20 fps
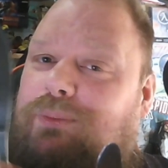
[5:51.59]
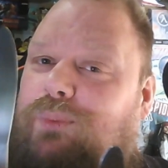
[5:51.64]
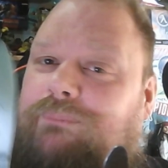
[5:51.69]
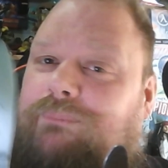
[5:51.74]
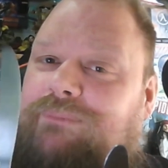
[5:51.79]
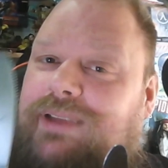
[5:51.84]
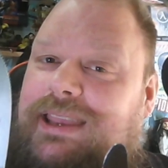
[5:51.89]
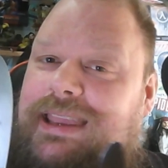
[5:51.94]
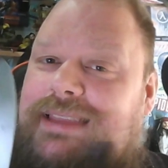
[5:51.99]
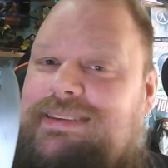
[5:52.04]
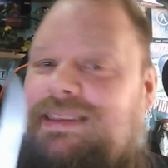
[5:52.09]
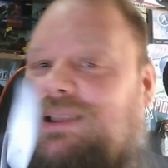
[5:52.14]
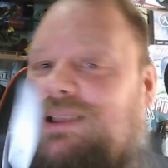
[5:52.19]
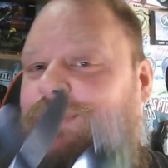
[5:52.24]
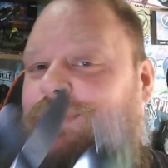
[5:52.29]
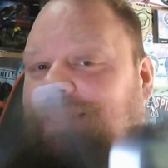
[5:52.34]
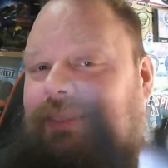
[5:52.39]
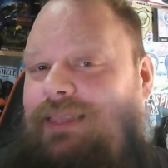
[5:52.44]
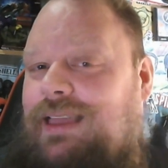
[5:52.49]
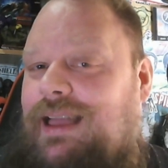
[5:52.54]
one for eating
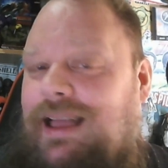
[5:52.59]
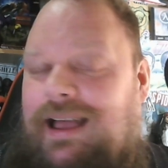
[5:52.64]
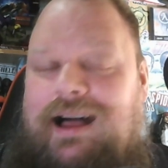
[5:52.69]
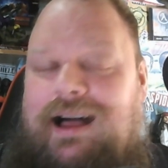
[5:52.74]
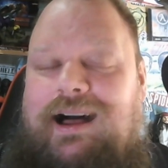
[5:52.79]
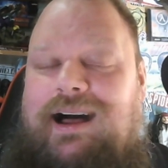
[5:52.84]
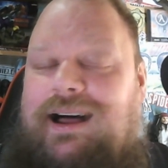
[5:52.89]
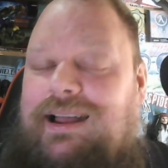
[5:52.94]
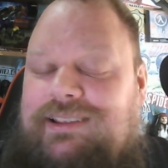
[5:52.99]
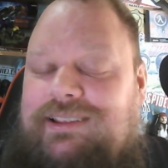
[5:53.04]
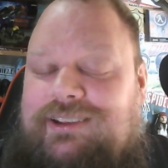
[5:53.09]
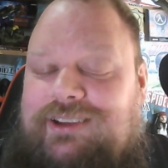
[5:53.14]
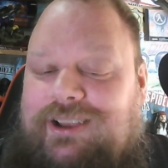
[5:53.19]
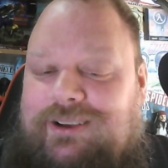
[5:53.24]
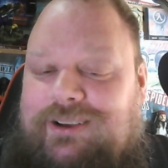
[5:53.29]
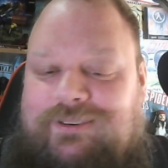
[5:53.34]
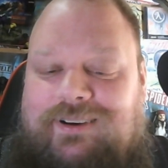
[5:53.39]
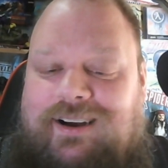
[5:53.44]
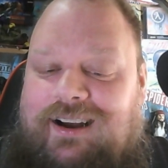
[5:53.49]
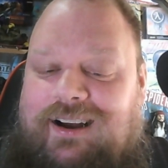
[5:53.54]
with. I don't
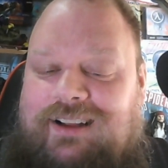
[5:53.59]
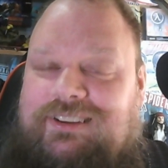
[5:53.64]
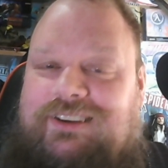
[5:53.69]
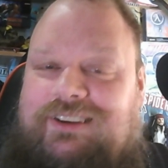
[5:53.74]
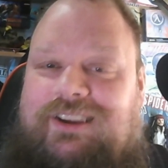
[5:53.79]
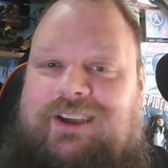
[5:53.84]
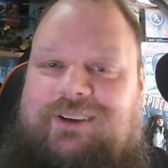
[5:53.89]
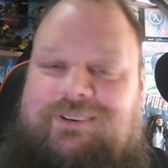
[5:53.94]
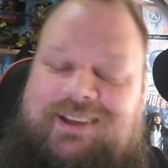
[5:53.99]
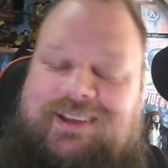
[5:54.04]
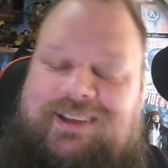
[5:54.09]
know.